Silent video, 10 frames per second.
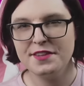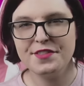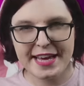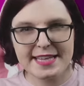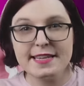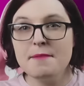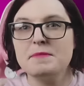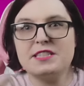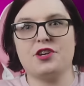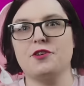These
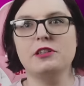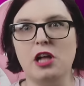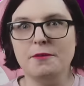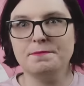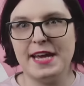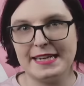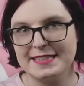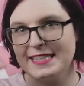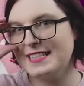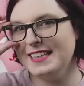material objects,
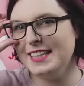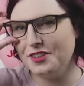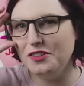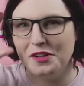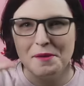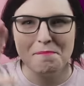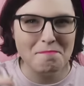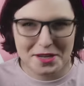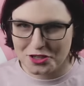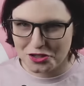these little
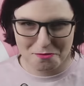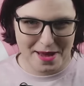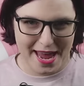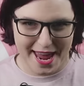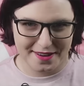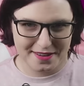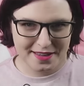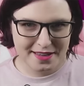miniature men.